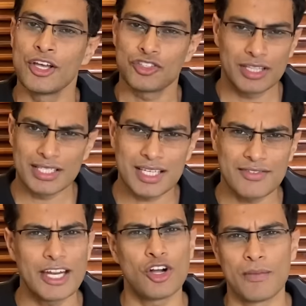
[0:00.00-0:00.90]
So this is
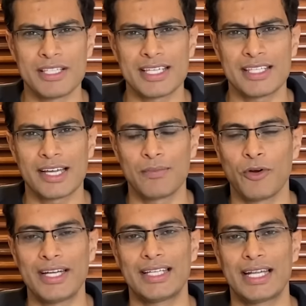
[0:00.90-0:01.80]
very commonsensical
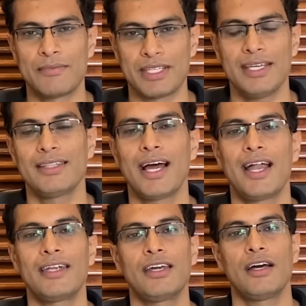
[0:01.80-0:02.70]
point that I'm saying,
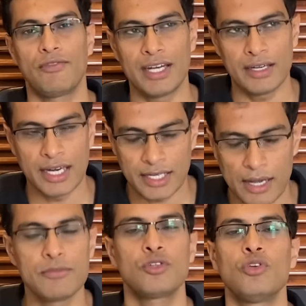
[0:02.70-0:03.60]
that when it comes to